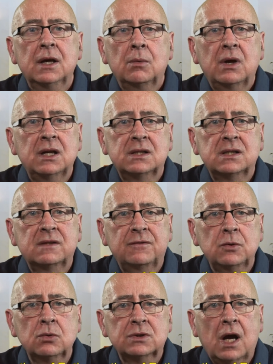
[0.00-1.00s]
when it is
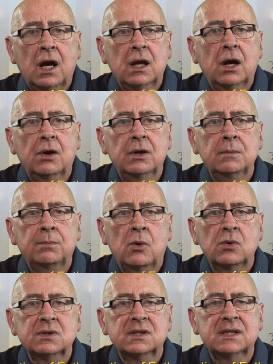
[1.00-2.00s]
futile or
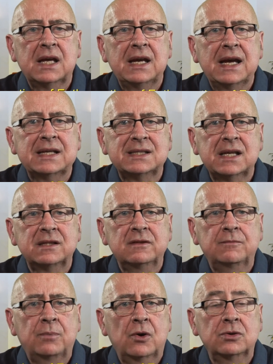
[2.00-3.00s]
imposes an
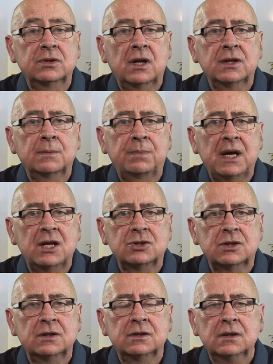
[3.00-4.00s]
excessive burden on the
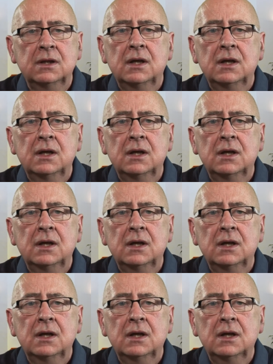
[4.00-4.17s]
patient.